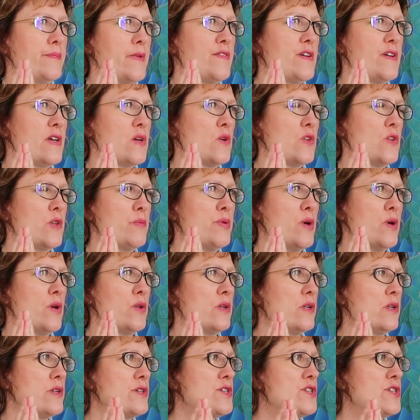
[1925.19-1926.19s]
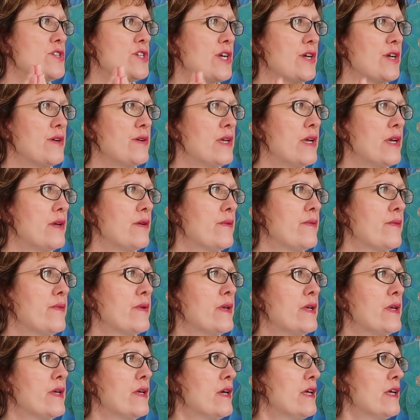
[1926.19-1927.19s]
have I got the bottle to show you?
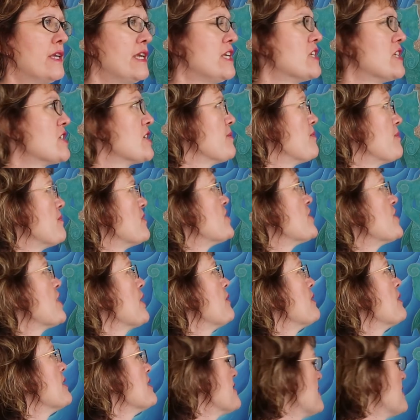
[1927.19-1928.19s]
I need to show